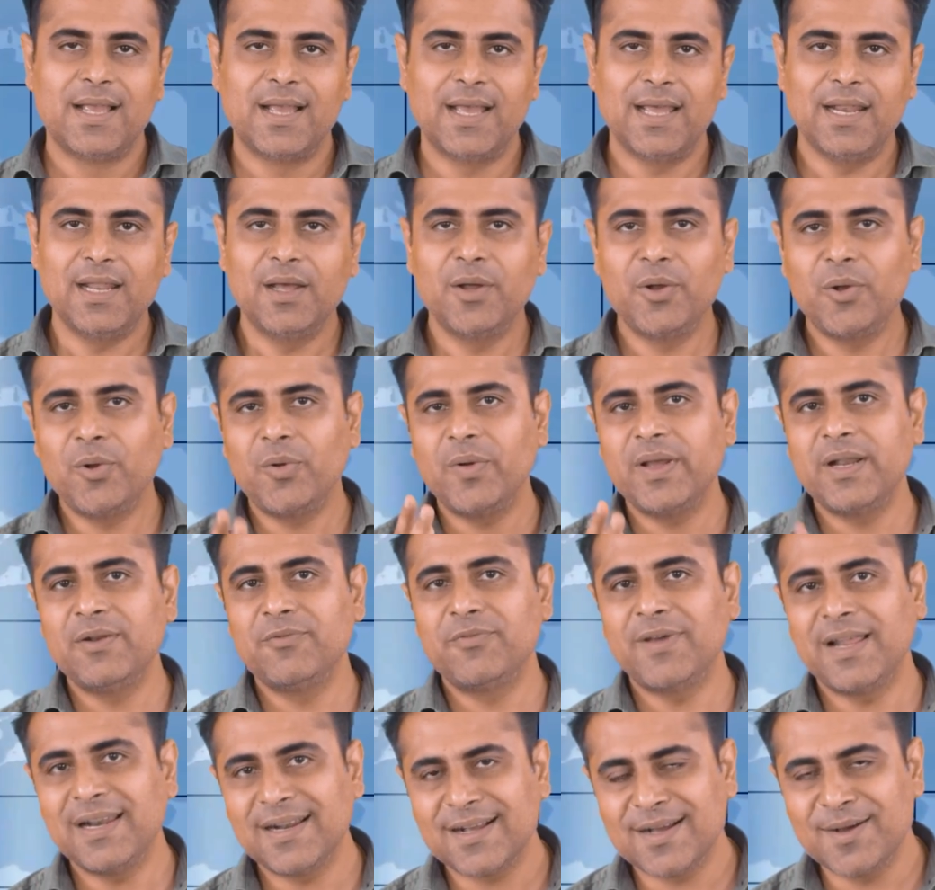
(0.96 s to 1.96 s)
Hello
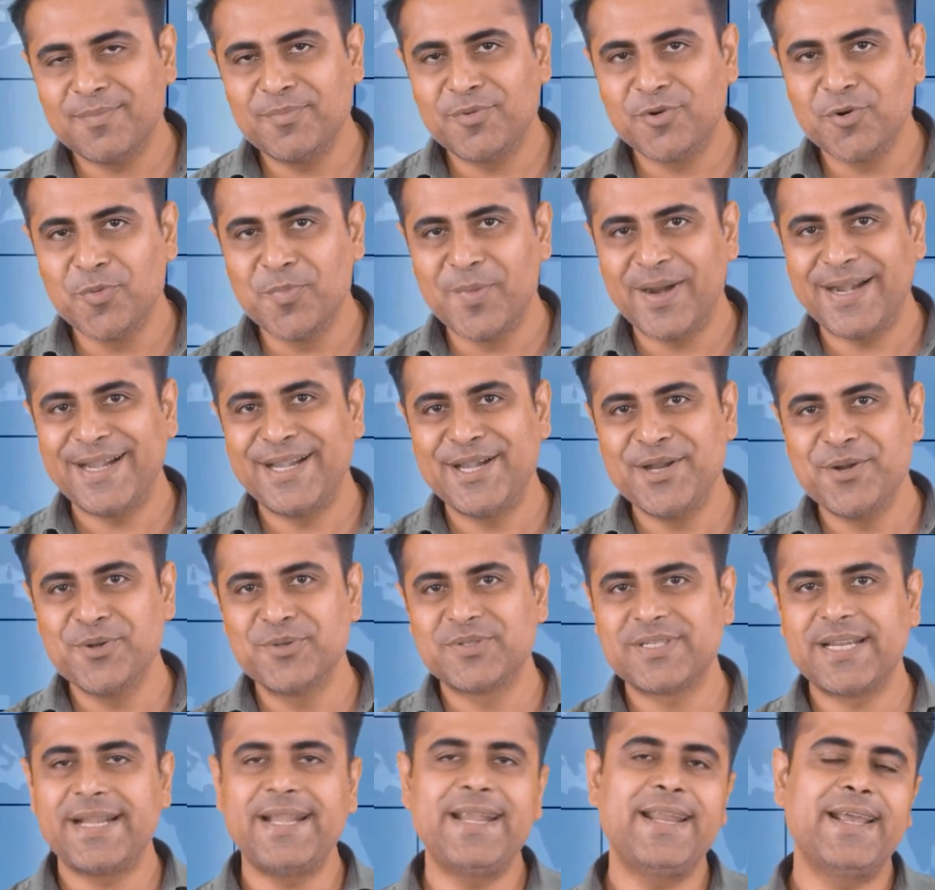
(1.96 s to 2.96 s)
and welcome to Med
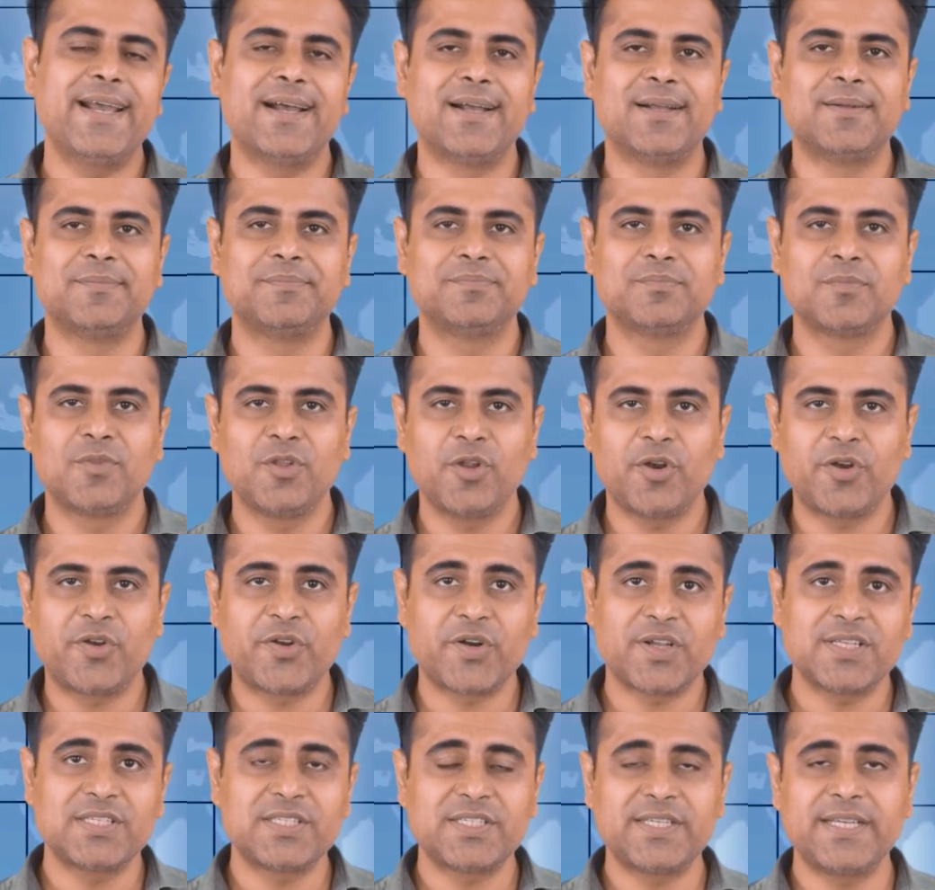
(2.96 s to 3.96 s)
News India, your
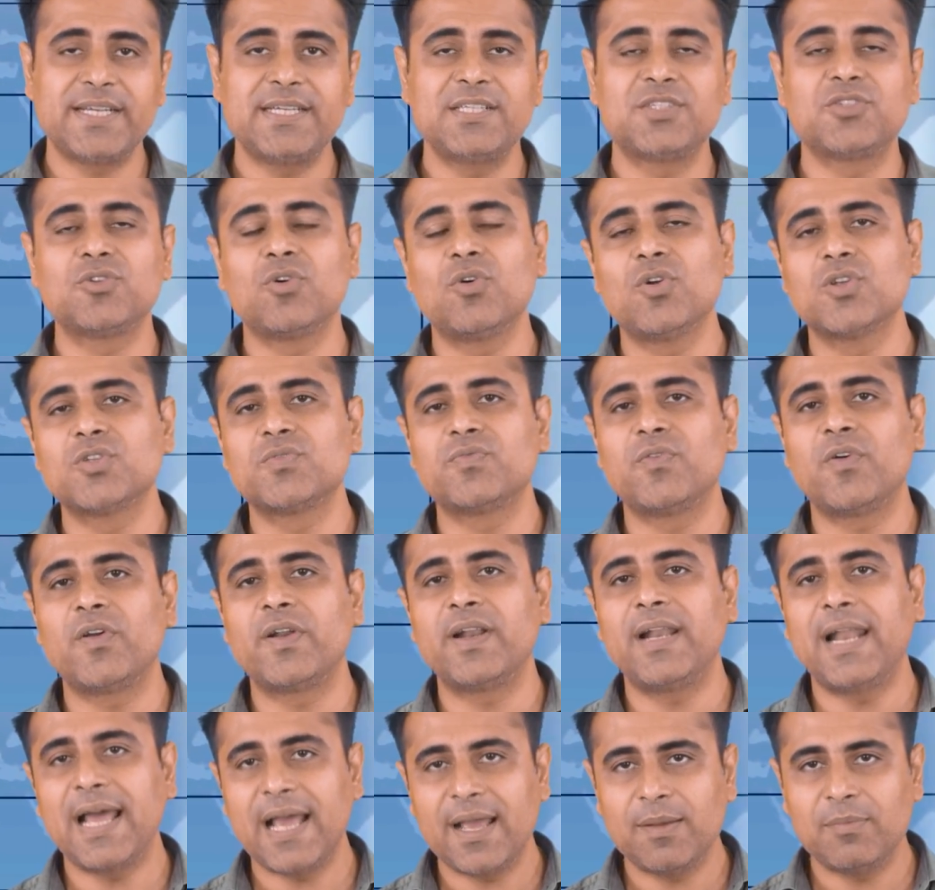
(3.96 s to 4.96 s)
trusted source for
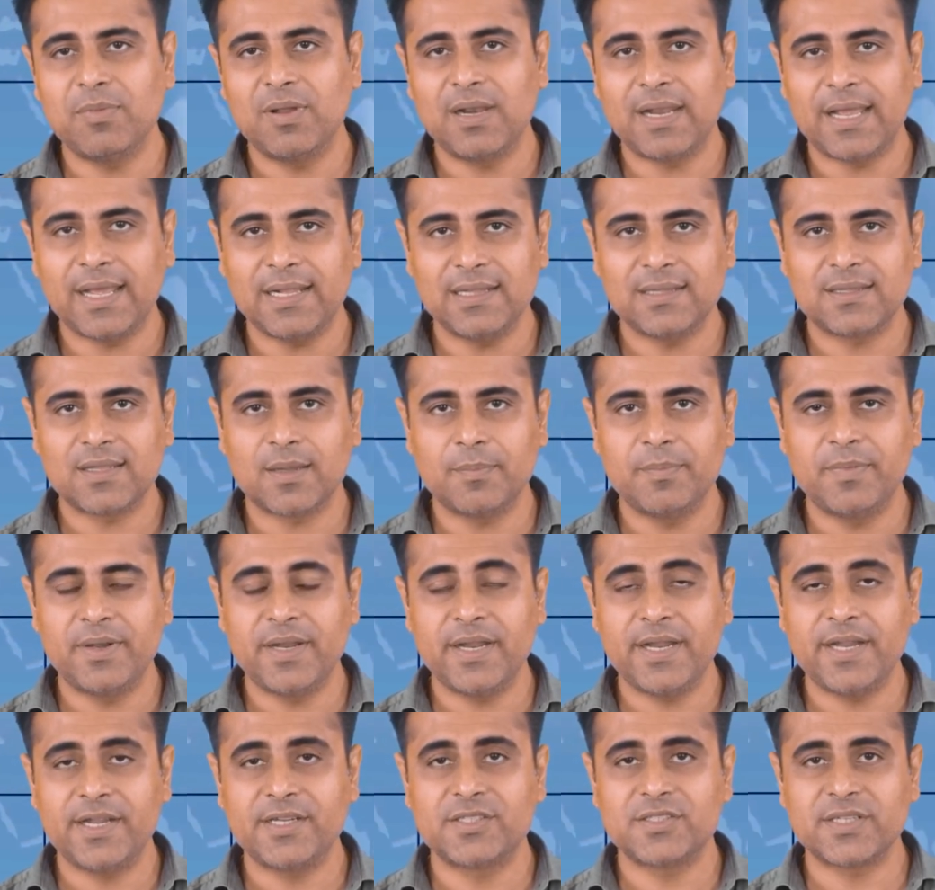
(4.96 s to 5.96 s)
reliable health
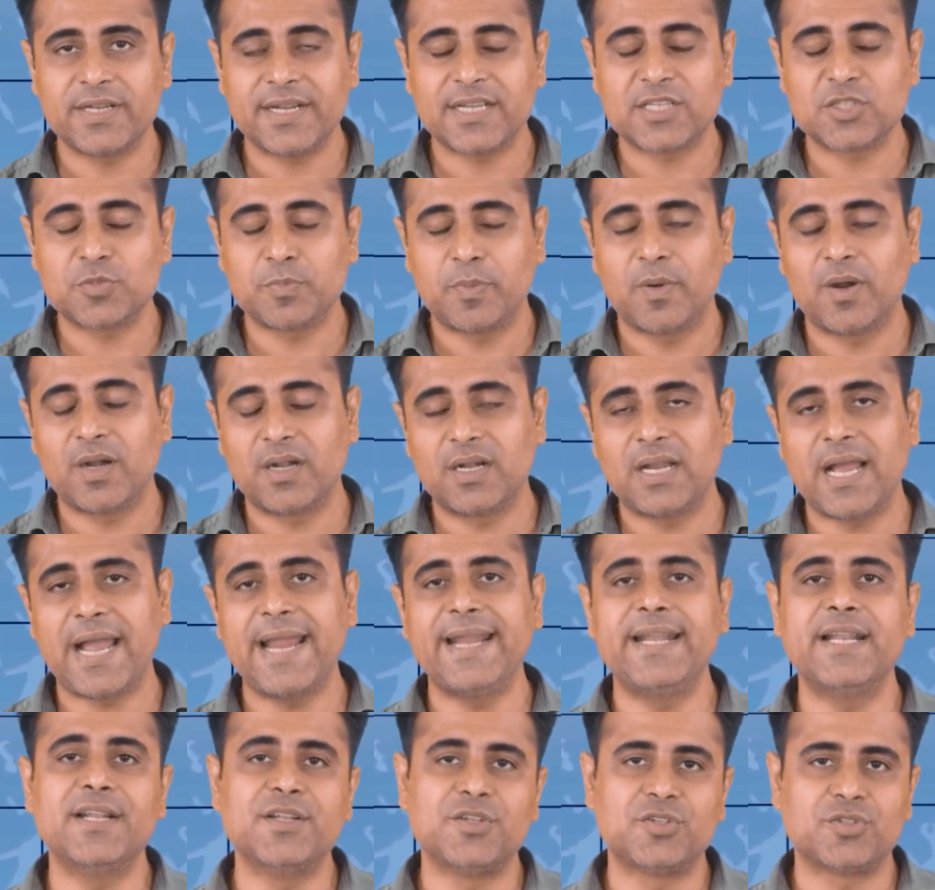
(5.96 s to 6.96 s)
updates and expert
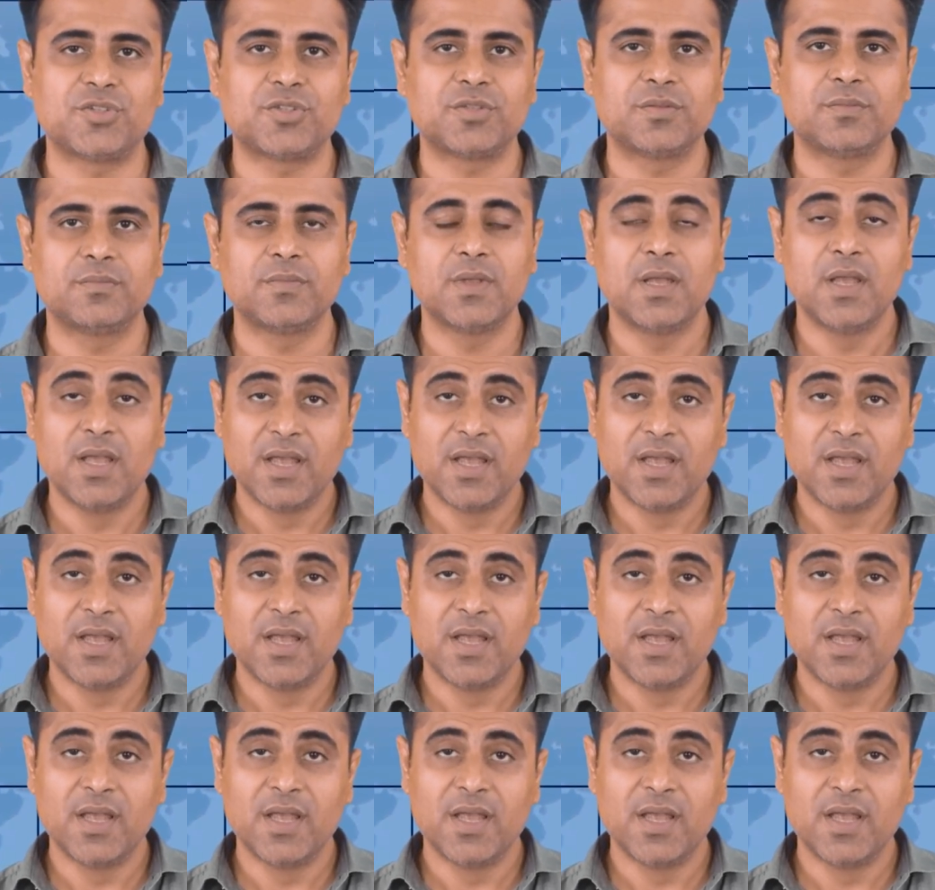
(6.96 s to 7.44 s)
guidance.